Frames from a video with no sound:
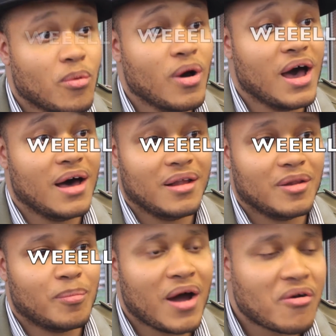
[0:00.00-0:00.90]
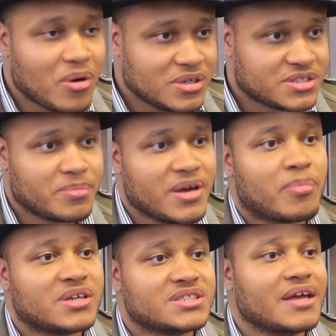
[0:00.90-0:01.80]
Well, my role is to be a
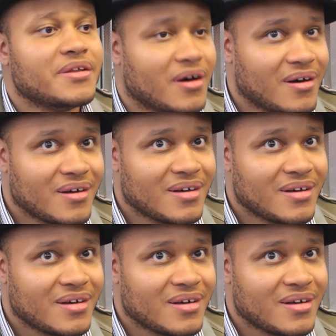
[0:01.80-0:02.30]
presenter.